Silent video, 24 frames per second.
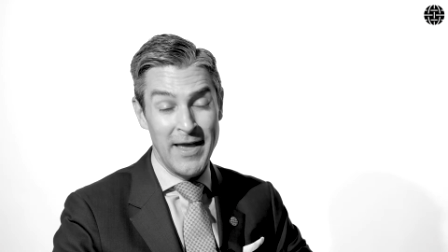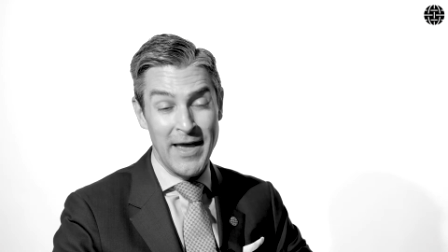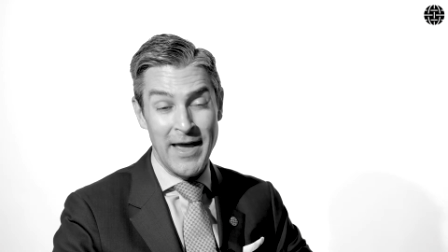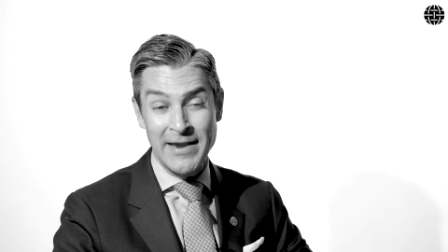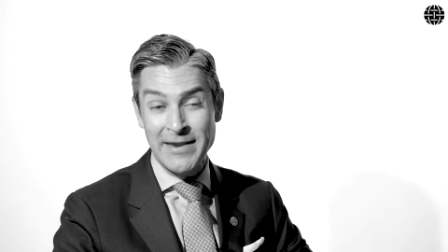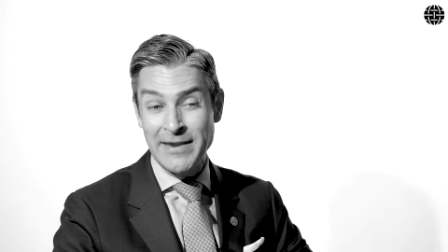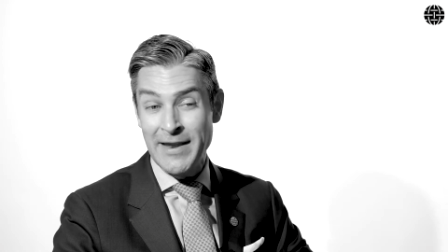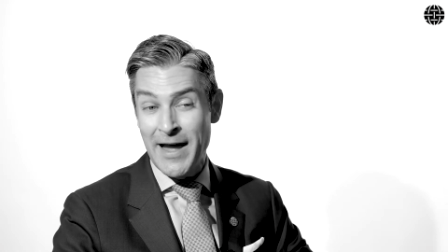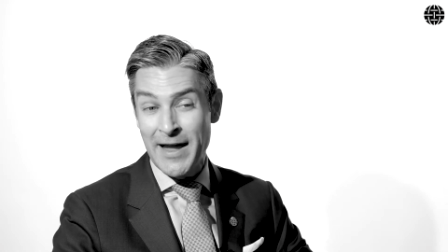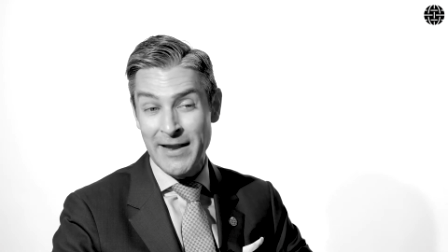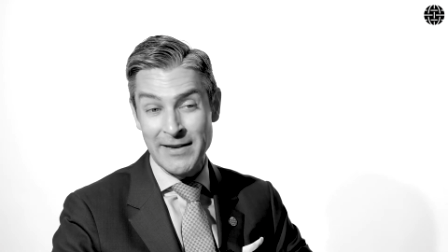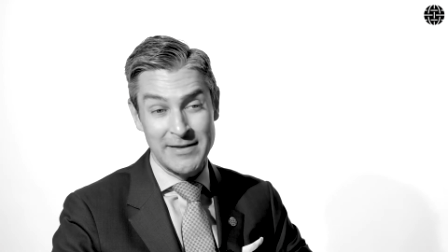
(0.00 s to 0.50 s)

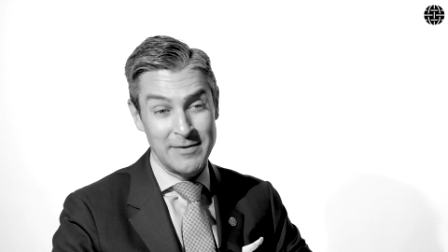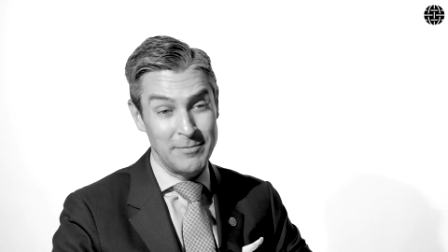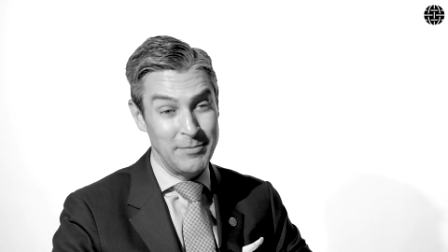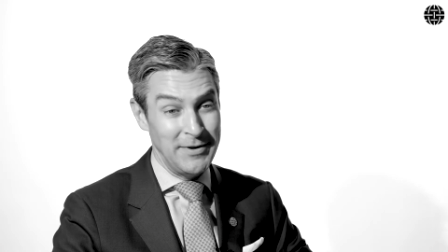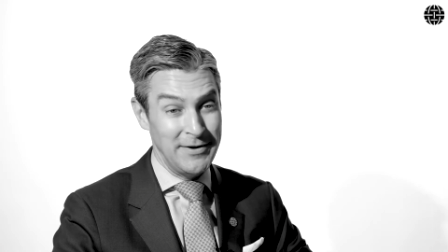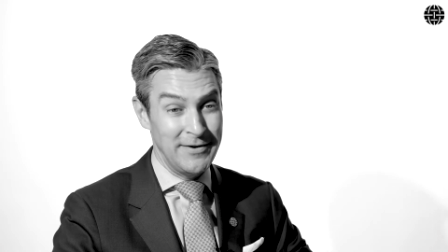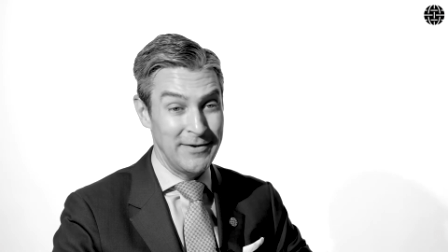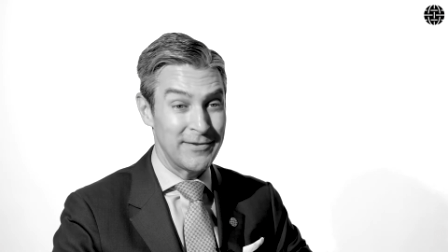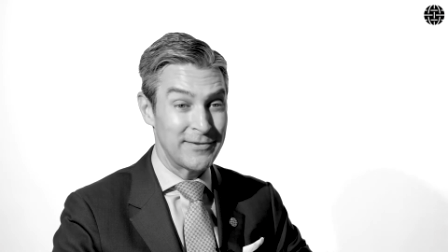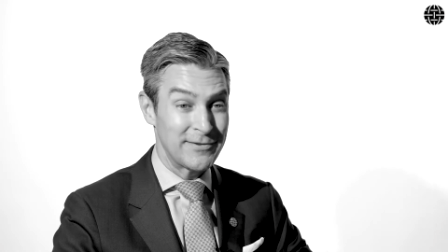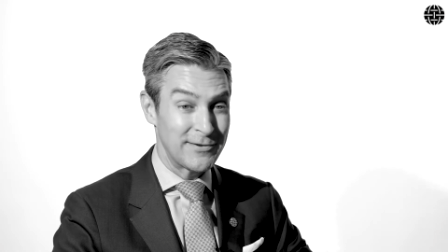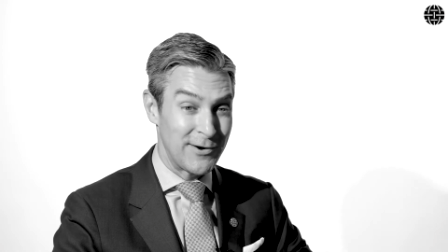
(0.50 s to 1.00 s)
and not to
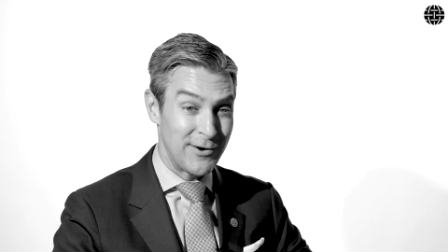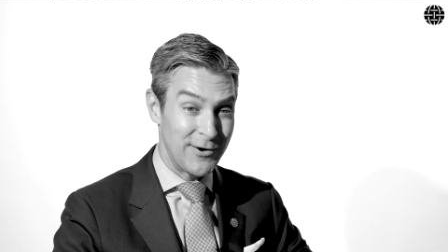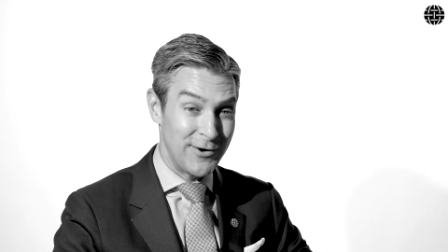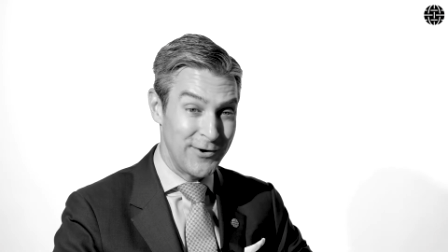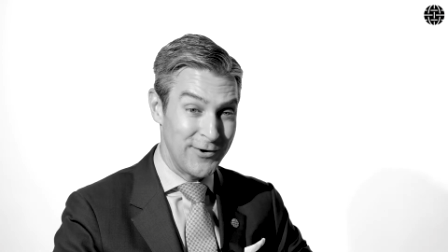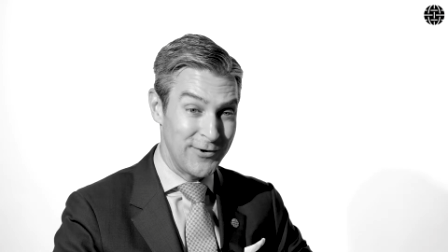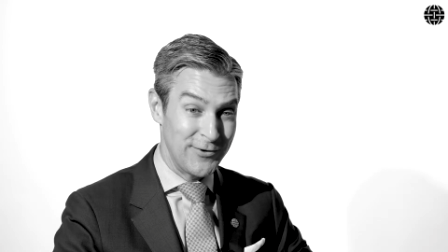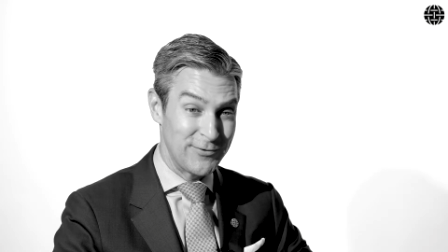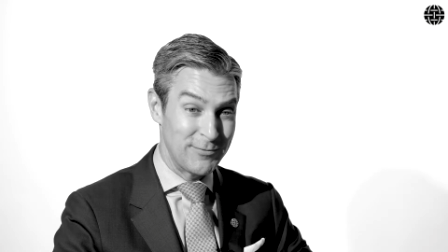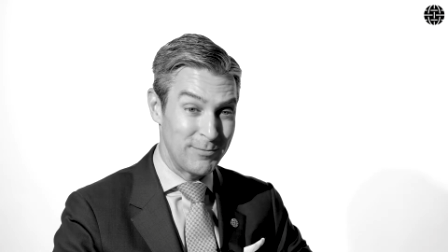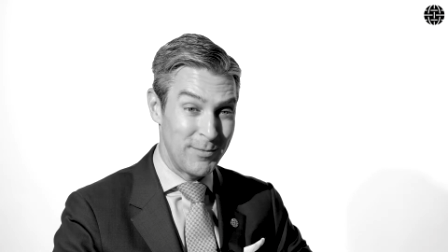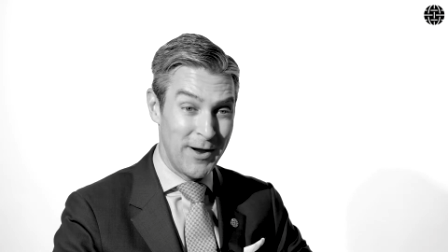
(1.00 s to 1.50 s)
be
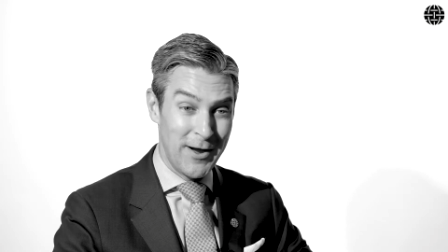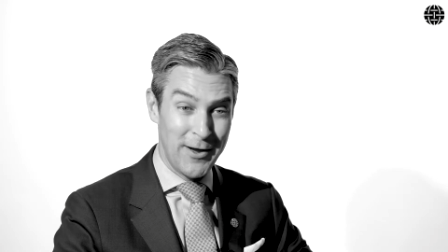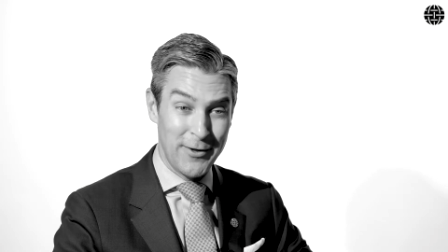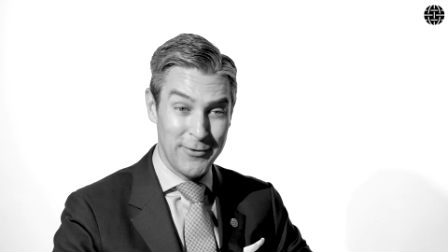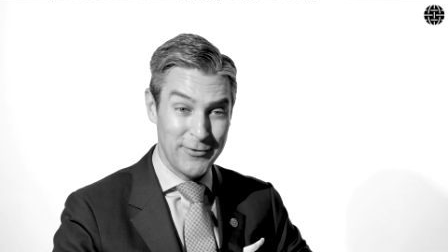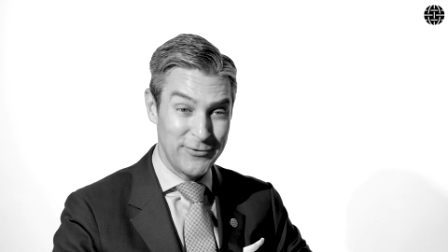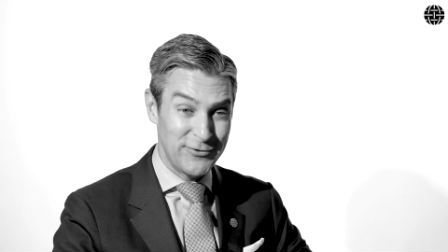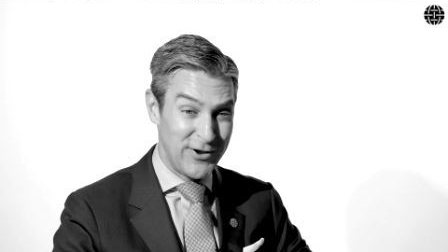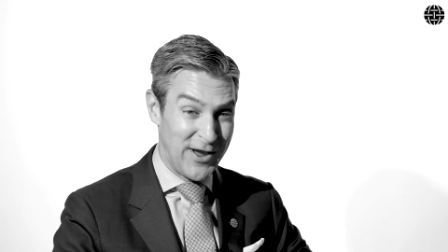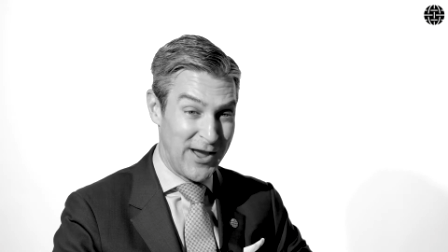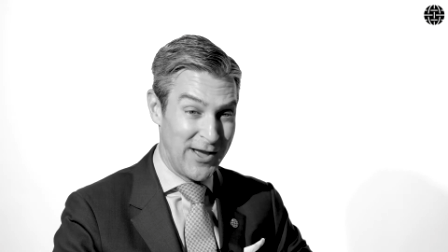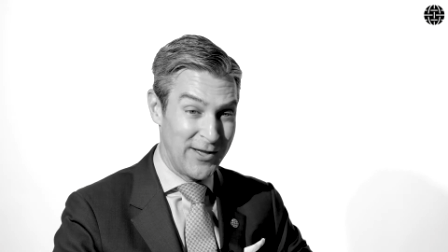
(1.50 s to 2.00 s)
discouraged by all
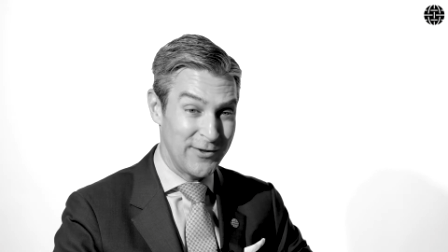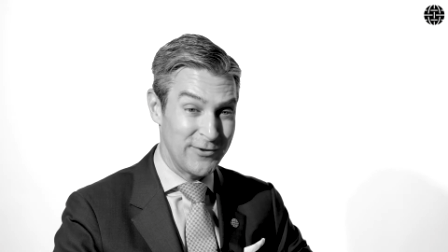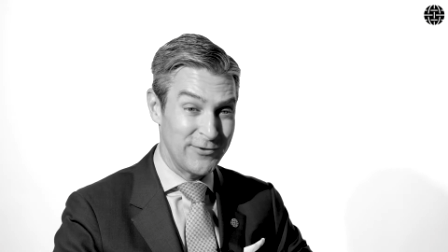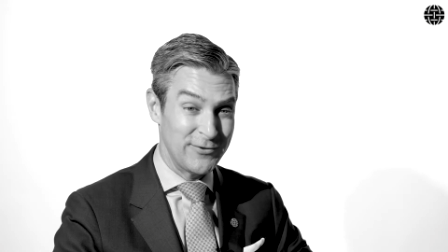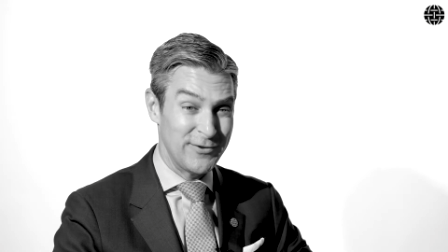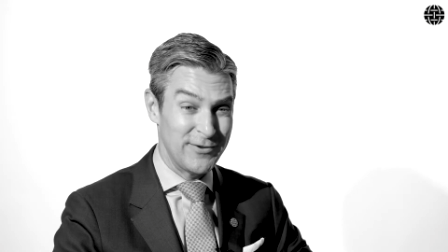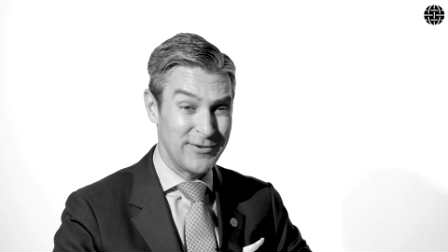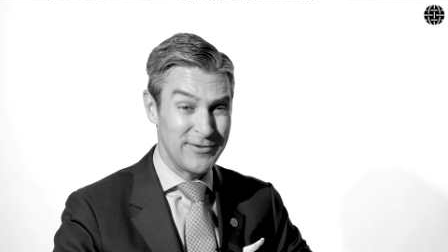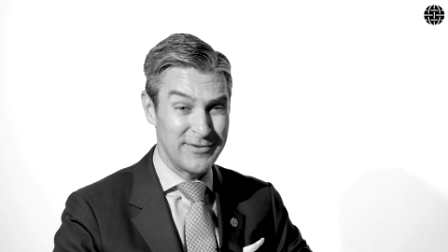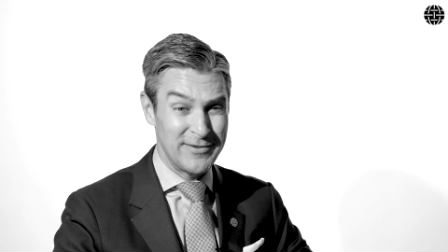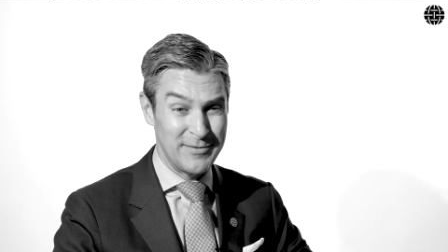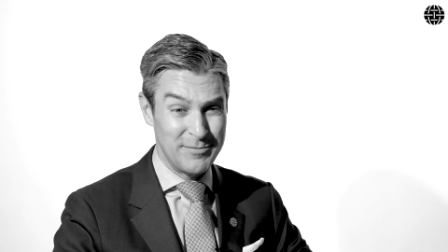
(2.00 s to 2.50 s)
the
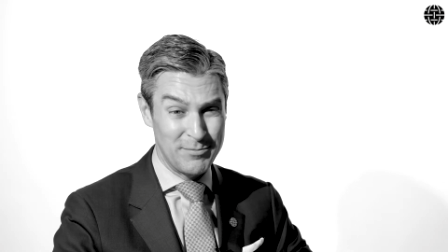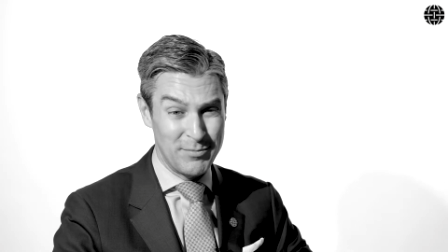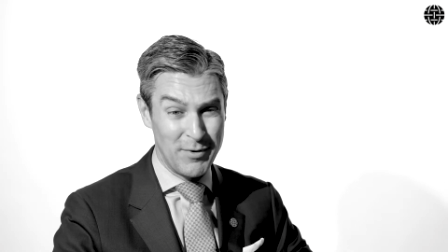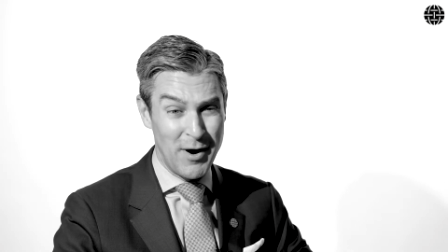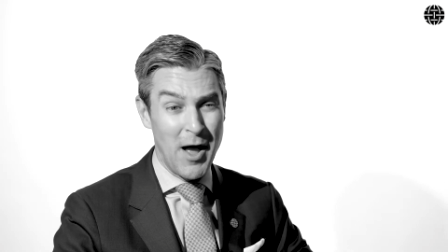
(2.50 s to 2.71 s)
challenges and